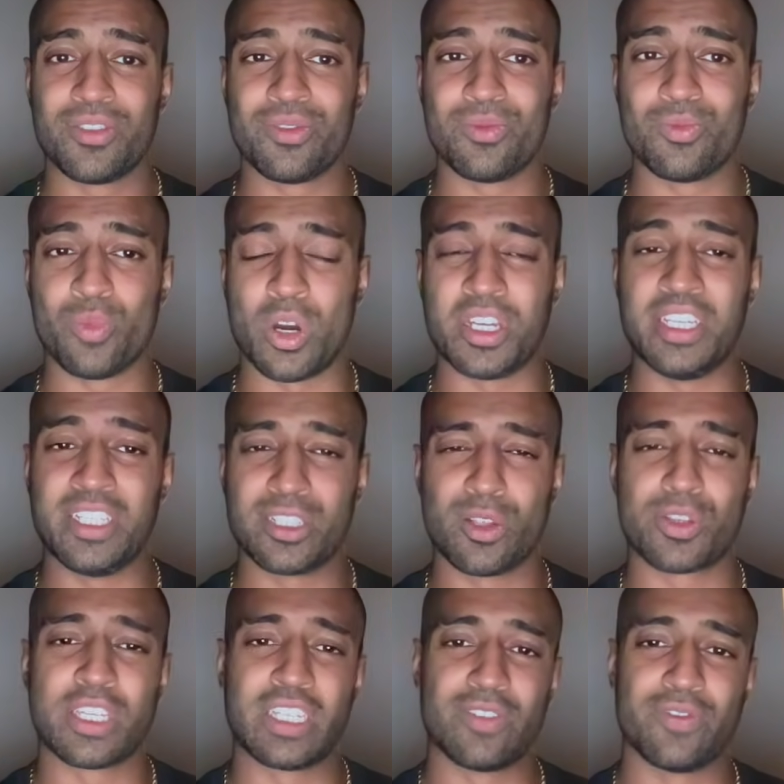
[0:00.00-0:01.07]
What he's
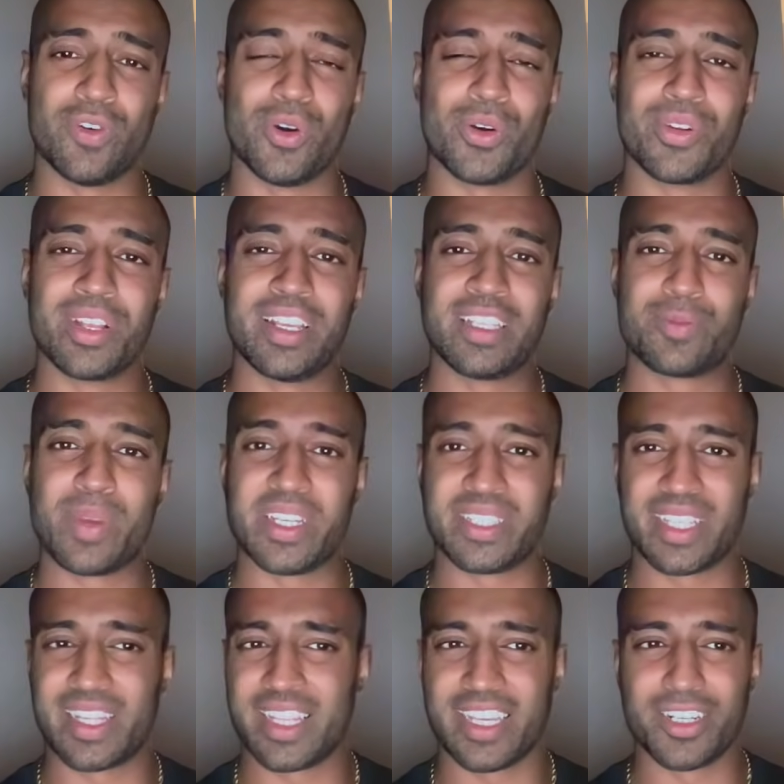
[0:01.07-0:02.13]
looking for is
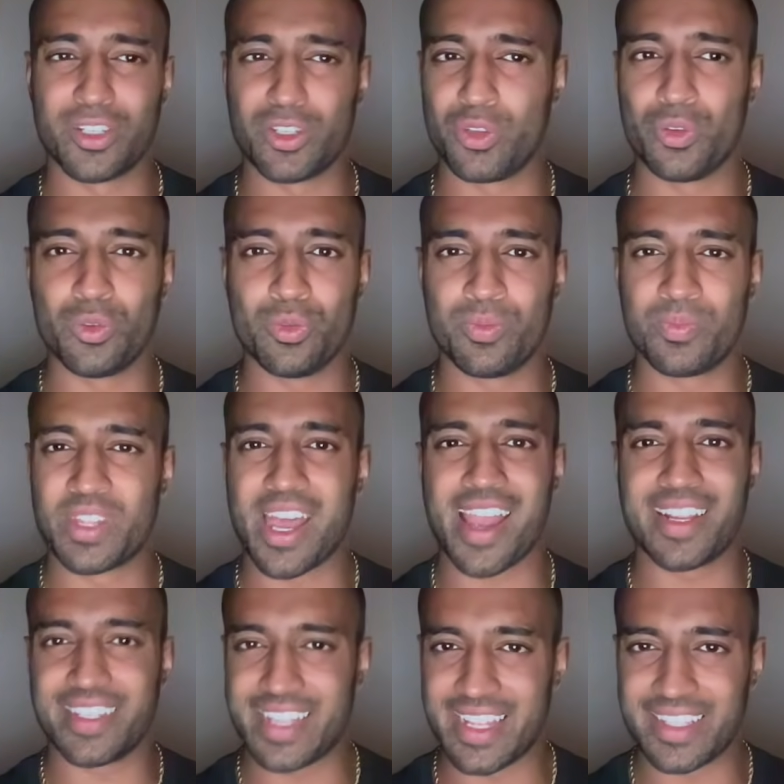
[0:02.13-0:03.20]
basically a new
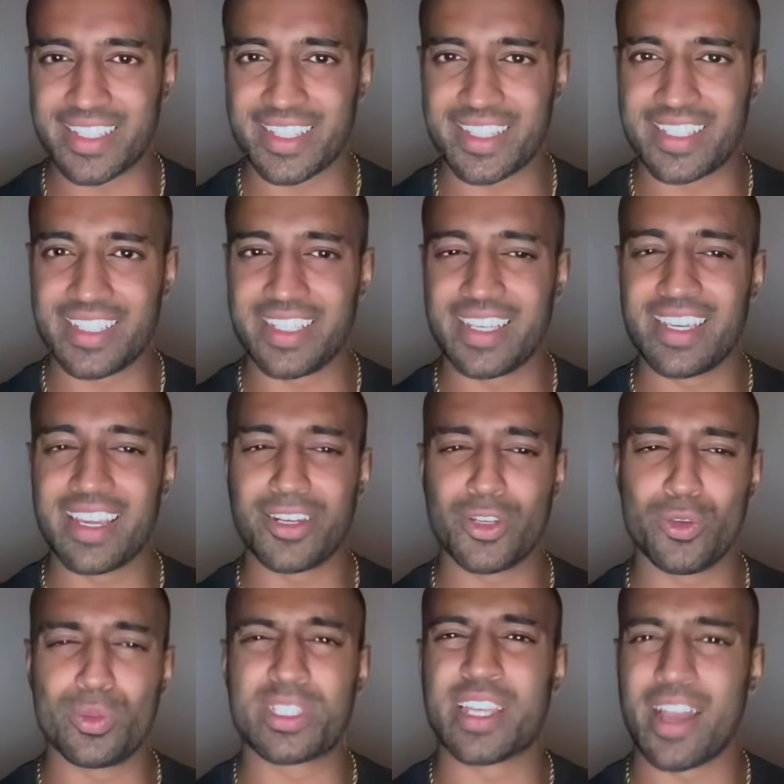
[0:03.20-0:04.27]
identity, a
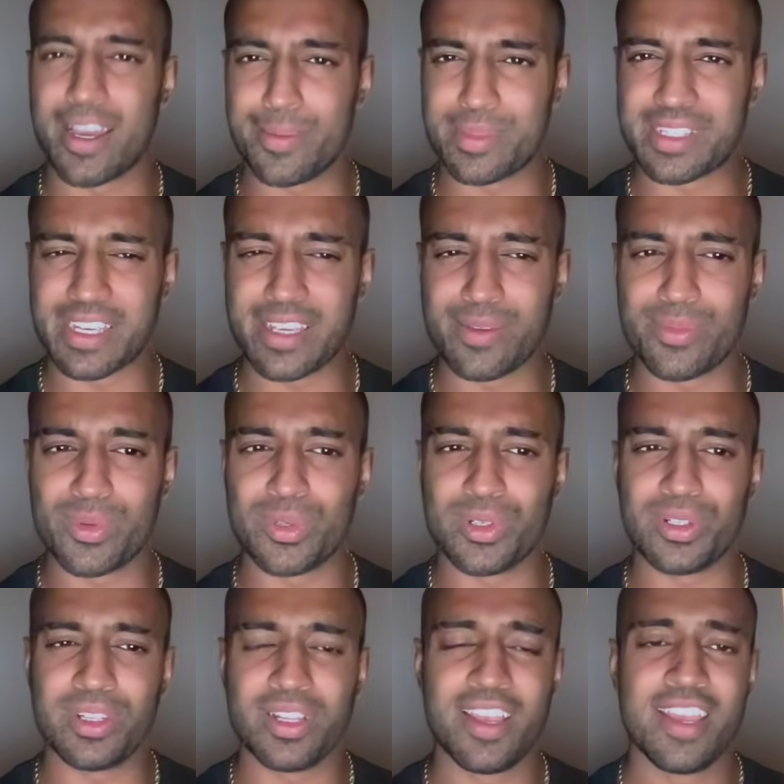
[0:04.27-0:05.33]
new
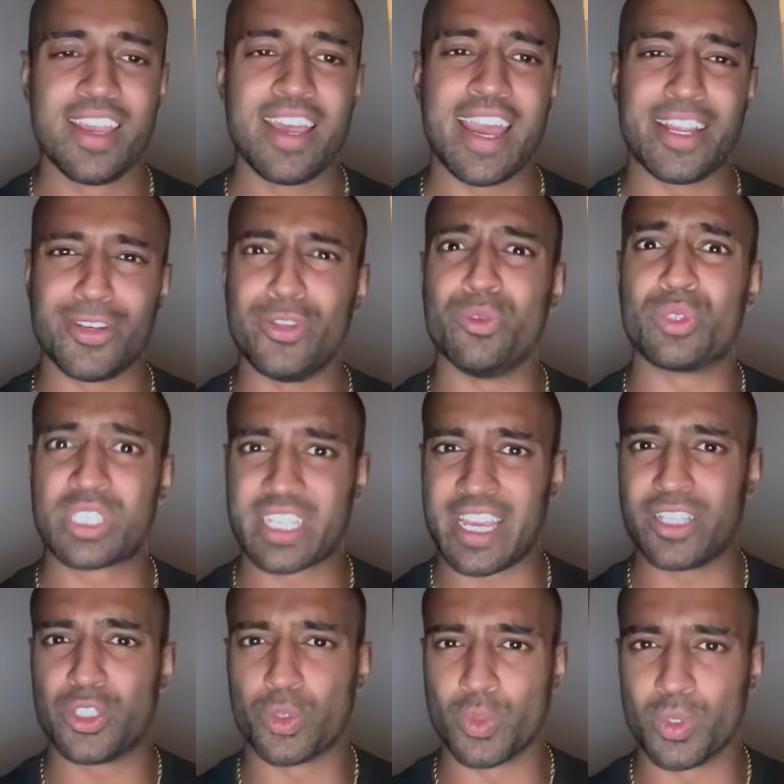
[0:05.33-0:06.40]
timetable, a new
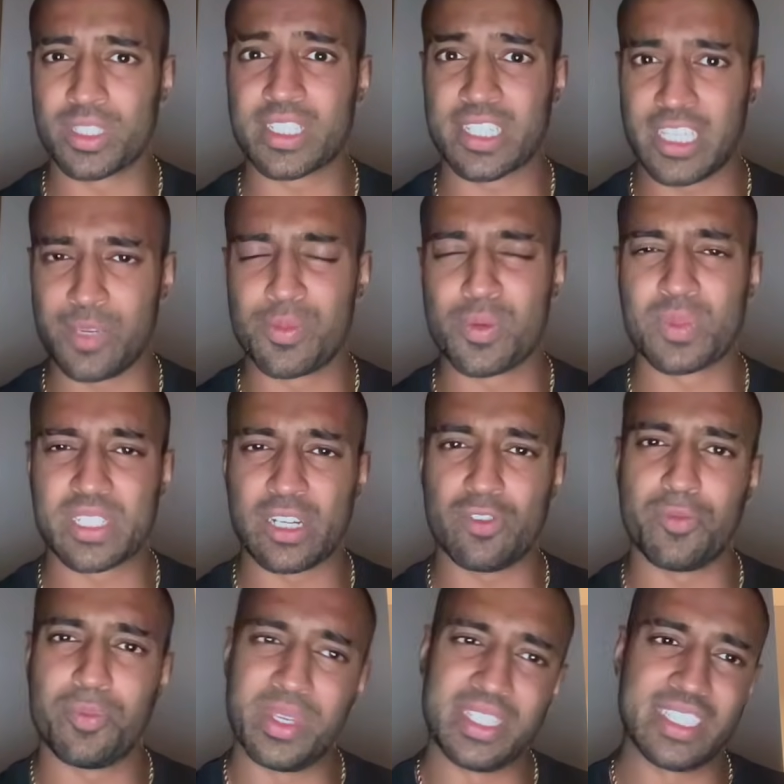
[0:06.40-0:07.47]
schedule to keep
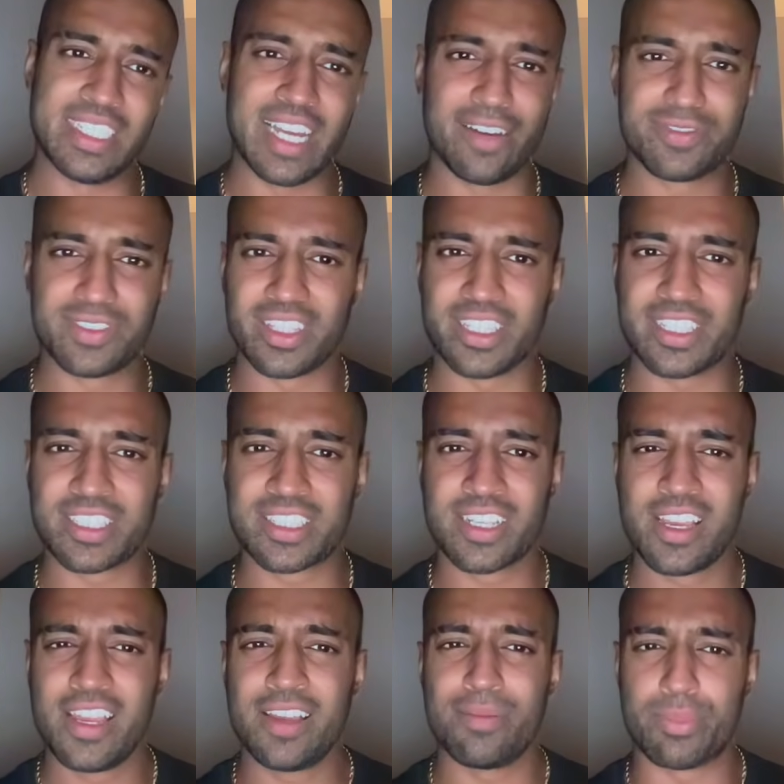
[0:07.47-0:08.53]
himself busy after this
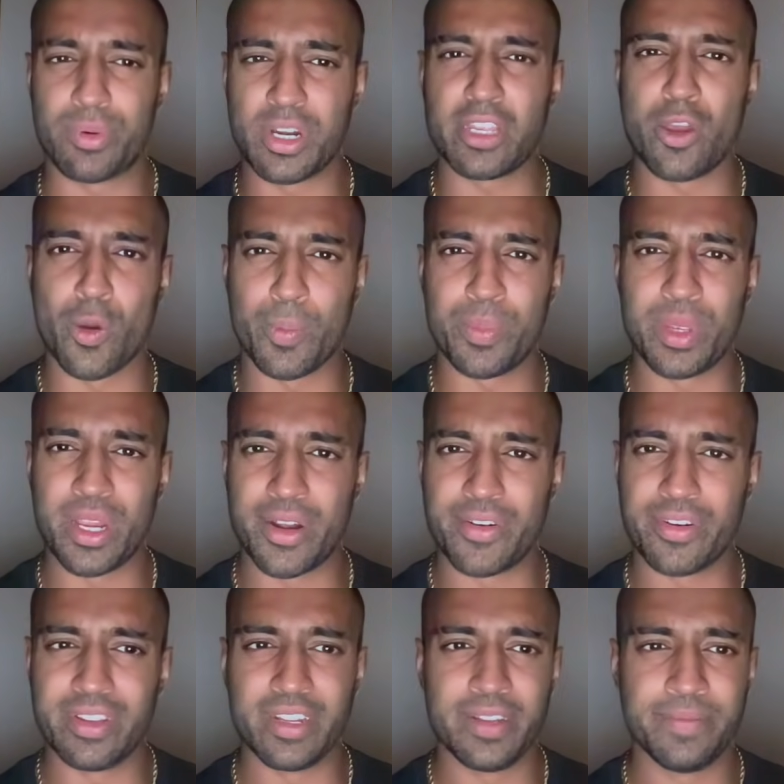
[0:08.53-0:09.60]
breakup
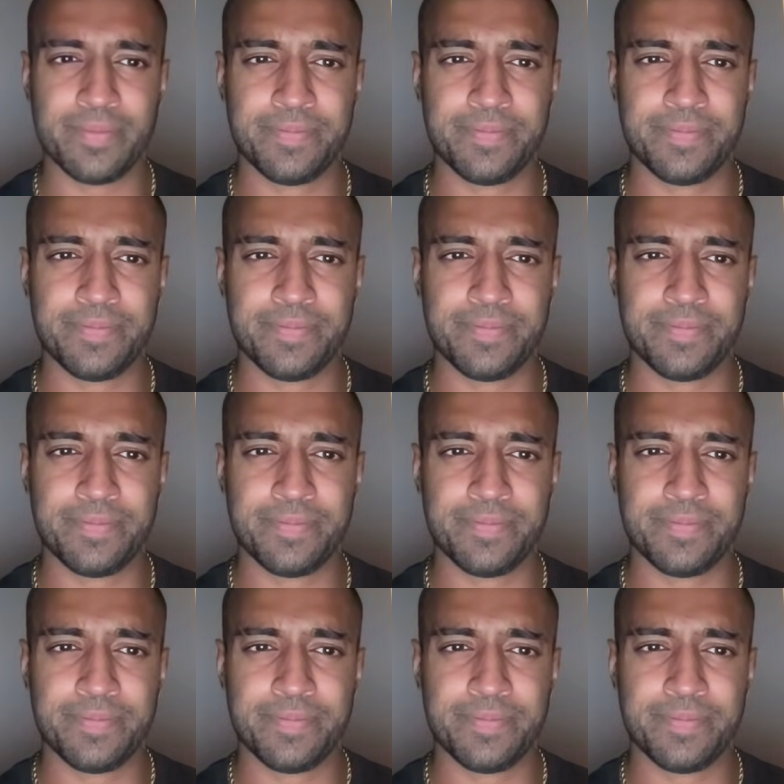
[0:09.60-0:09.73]
period.